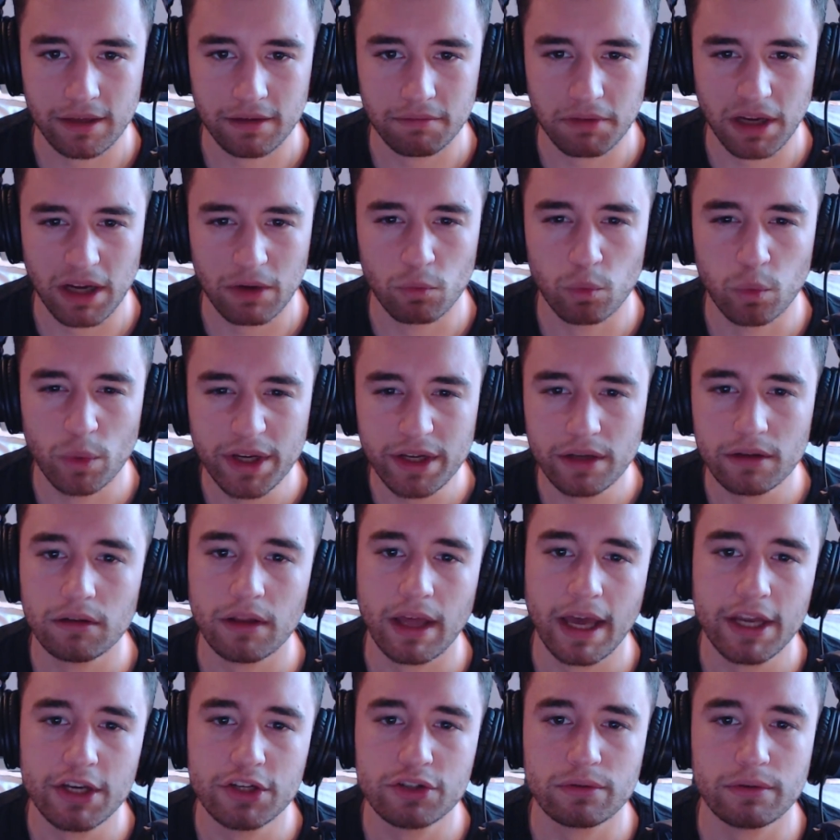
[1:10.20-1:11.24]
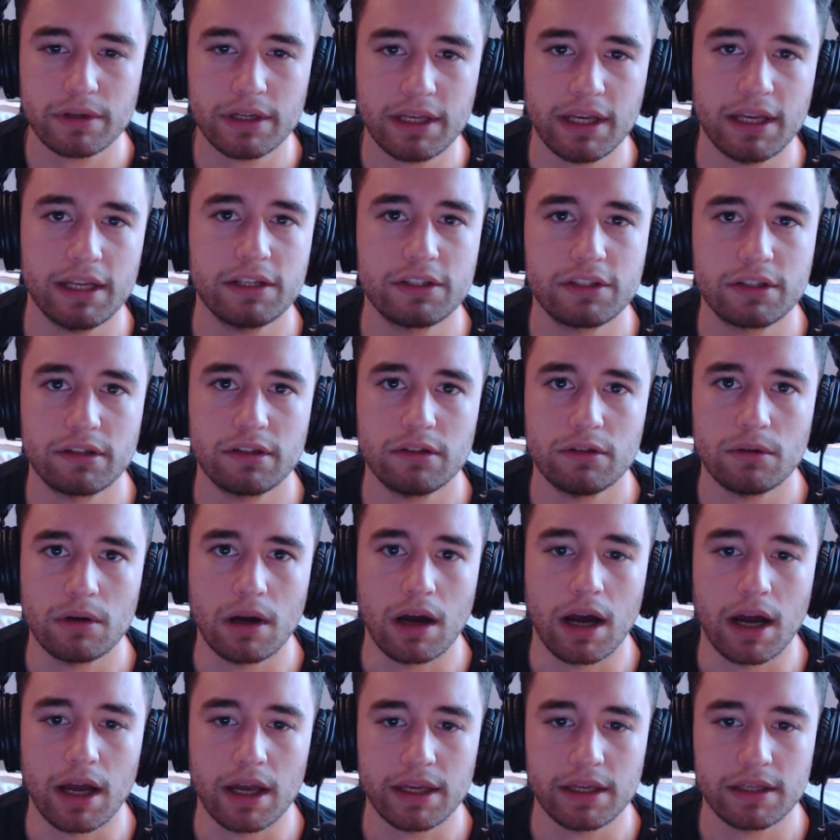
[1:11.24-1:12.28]
real entry into
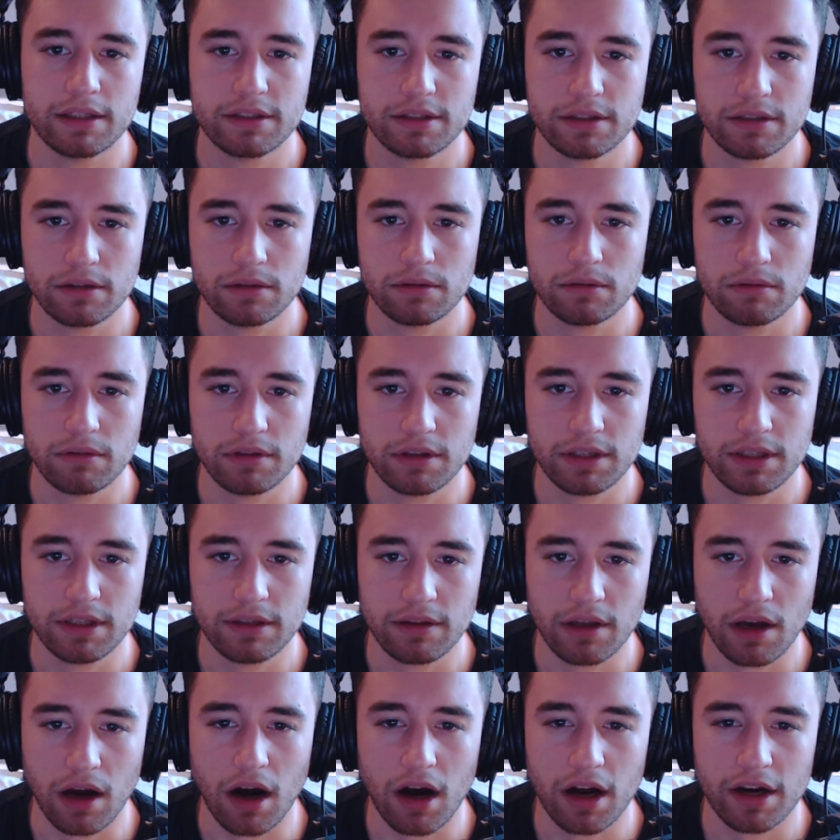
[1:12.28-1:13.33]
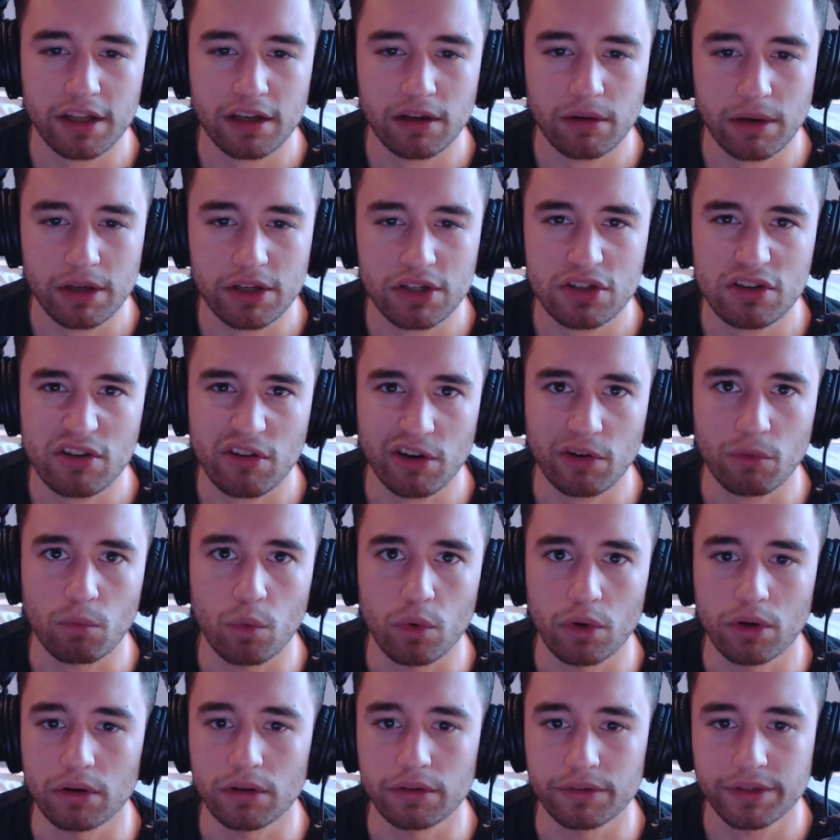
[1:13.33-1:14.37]
the audio engineering
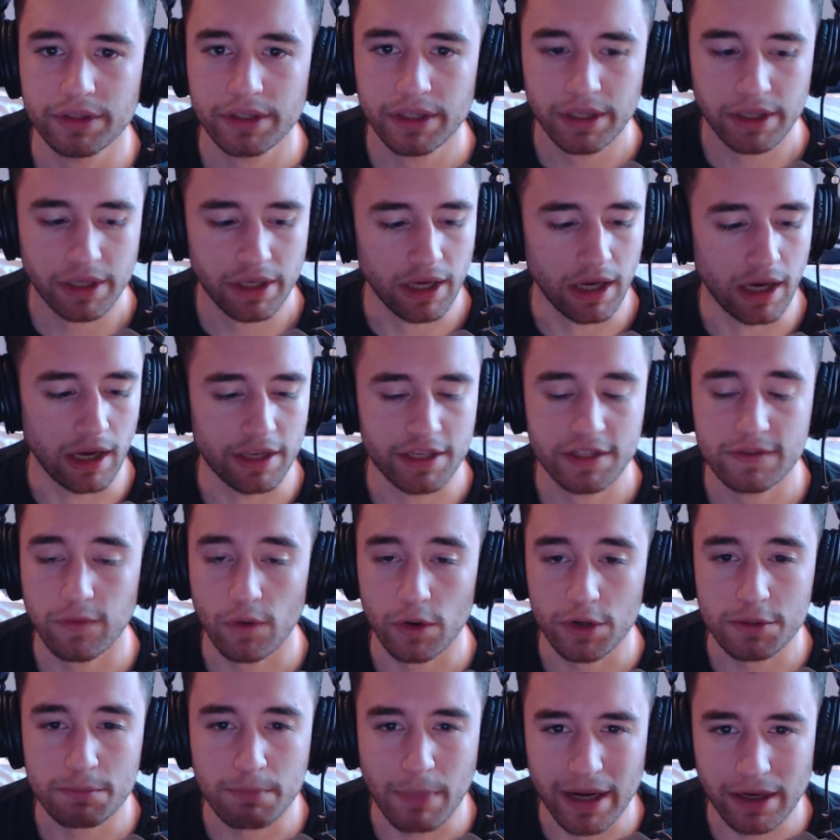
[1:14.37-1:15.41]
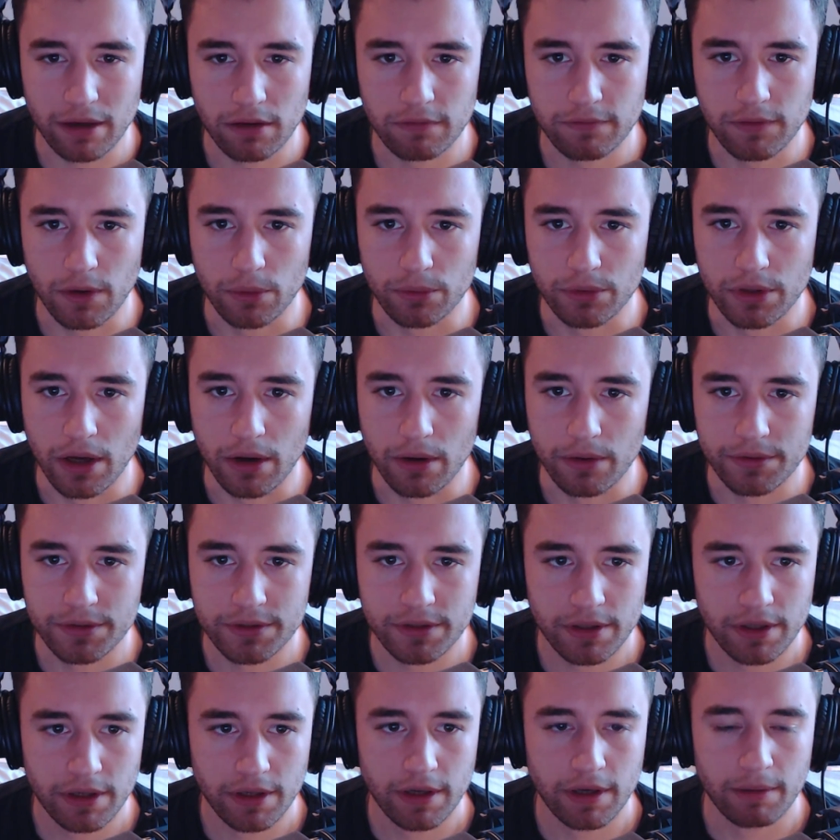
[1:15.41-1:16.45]
world as far as microphones
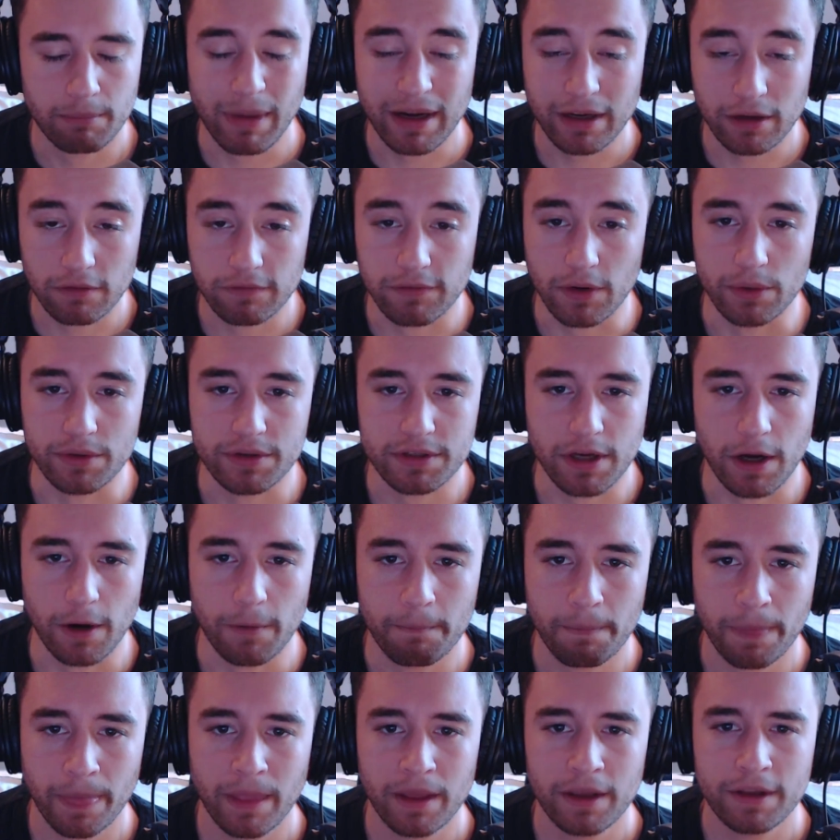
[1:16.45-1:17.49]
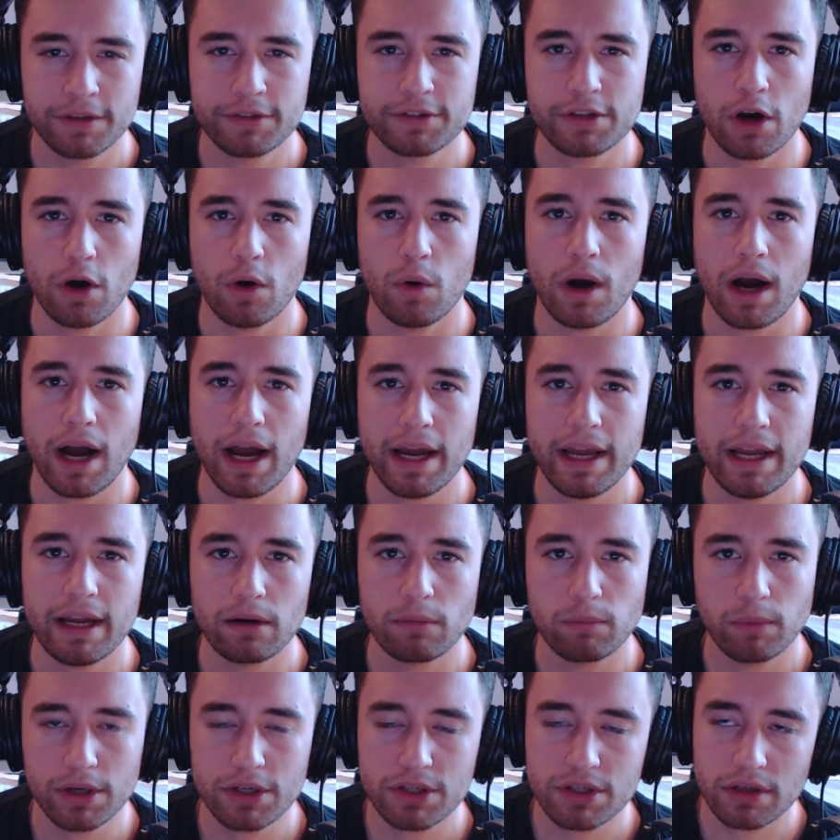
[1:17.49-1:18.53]
go. So I
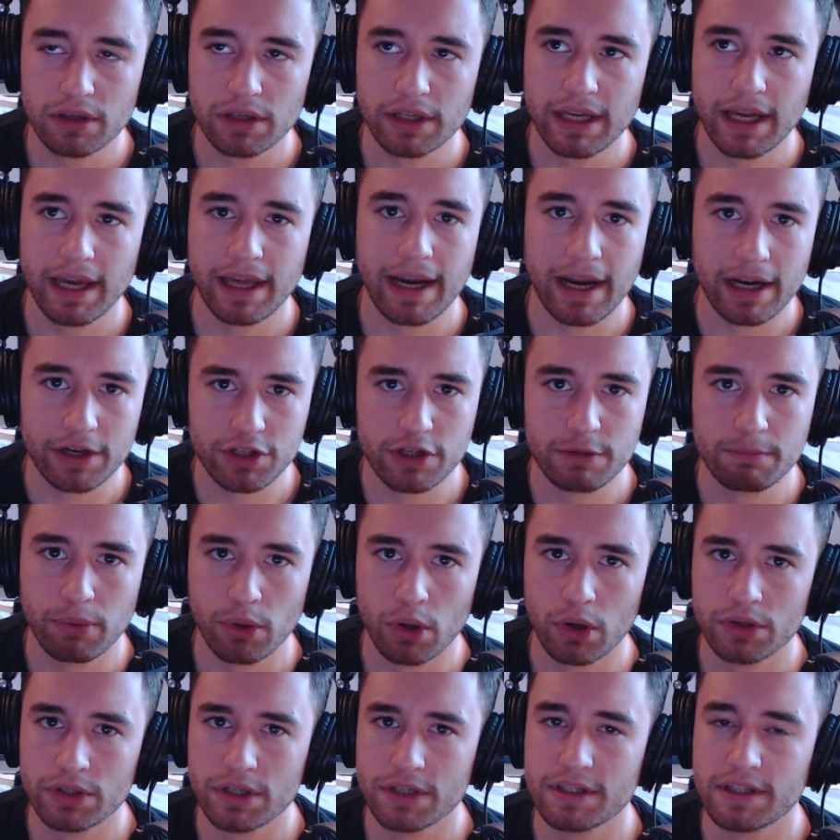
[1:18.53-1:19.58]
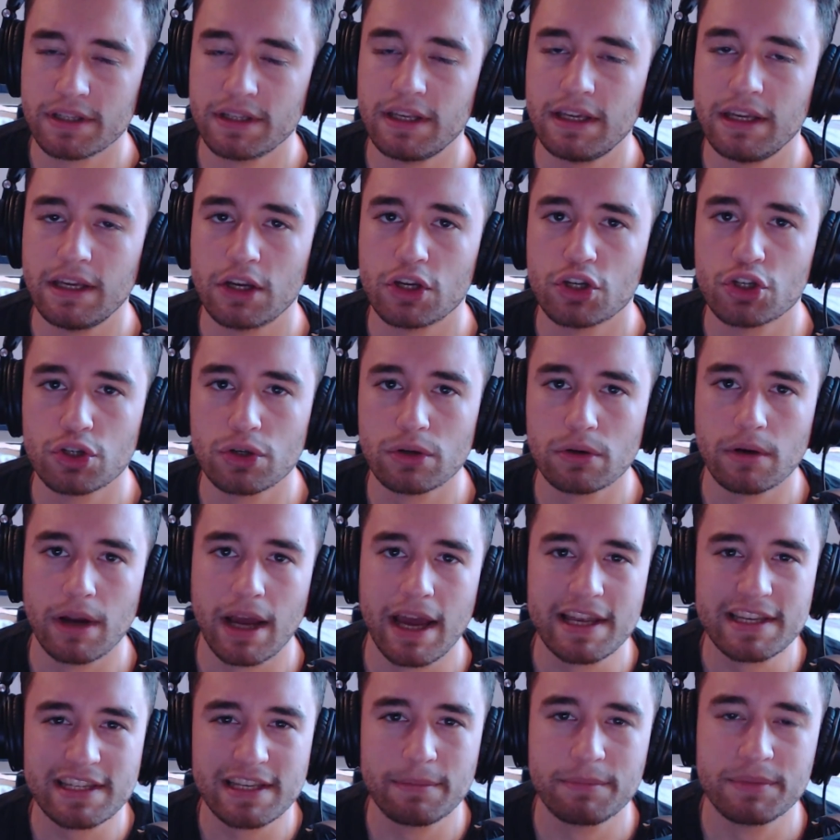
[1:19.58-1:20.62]
originally had actually purchased the Shure
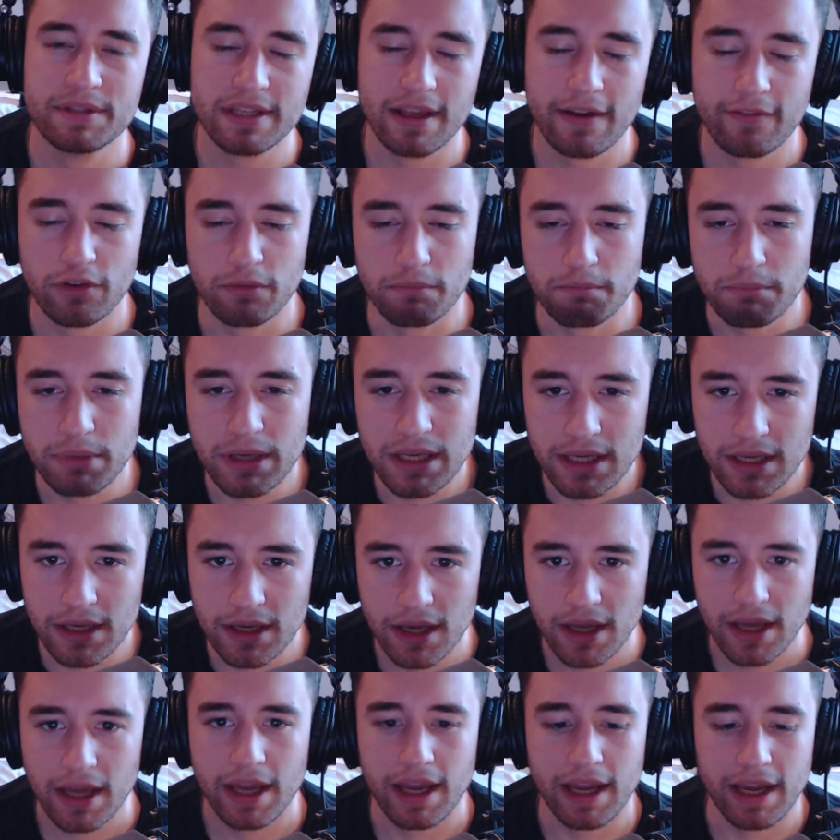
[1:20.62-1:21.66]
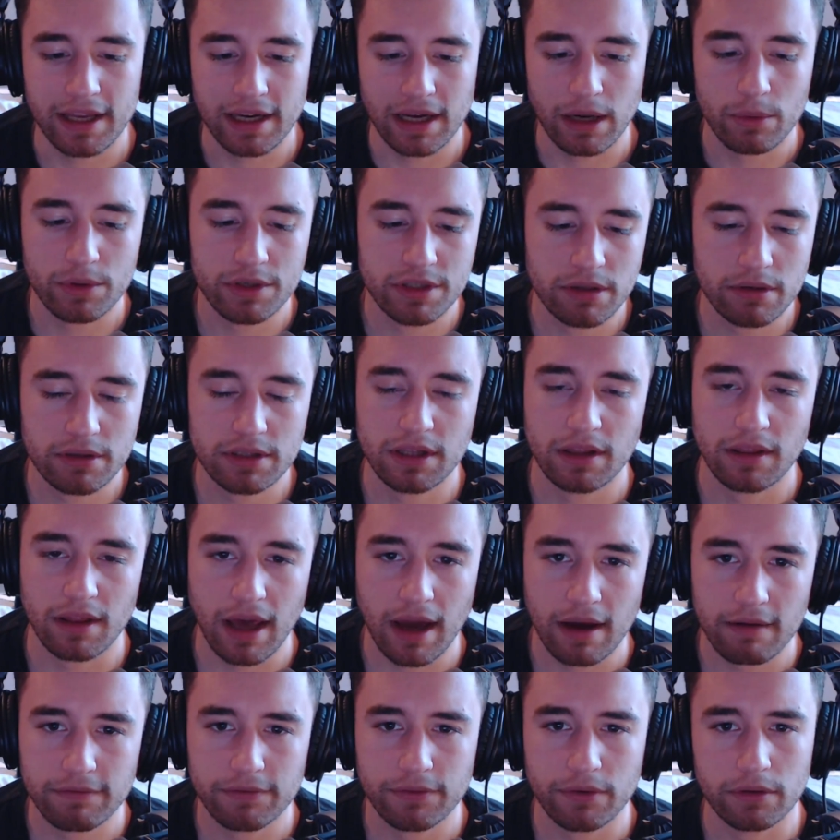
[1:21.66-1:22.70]
SM7B, and I was using
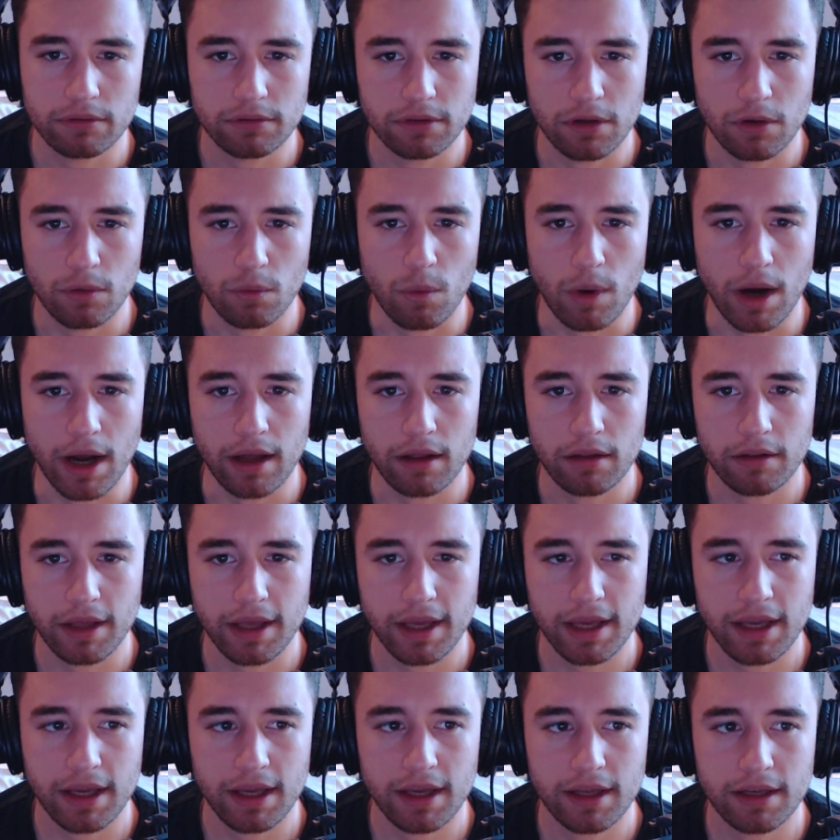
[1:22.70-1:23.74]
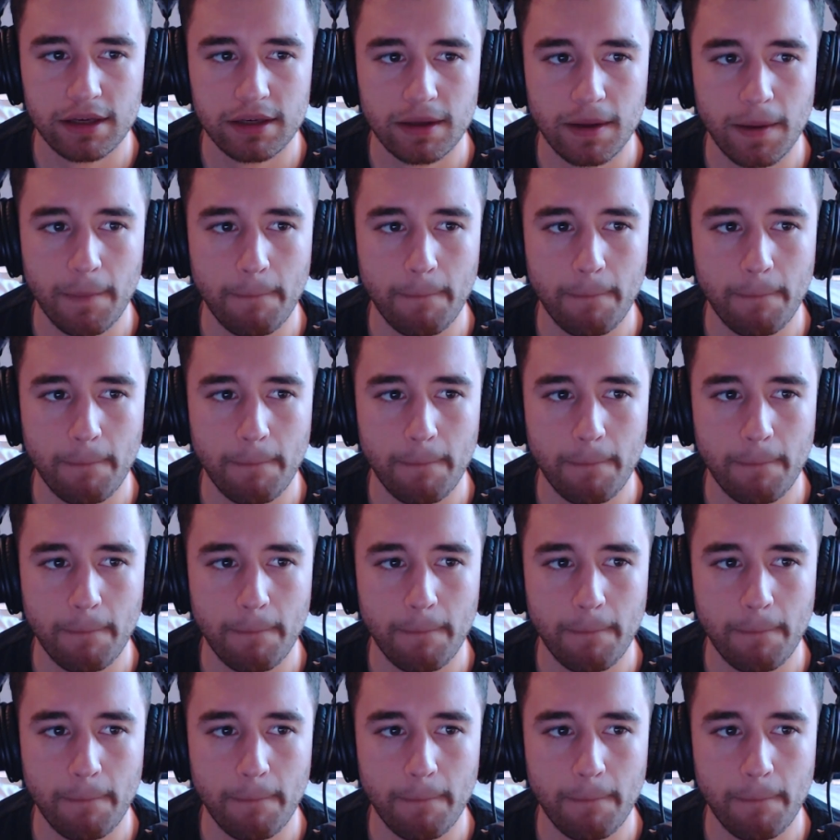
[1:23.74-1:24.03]
that for a little while, and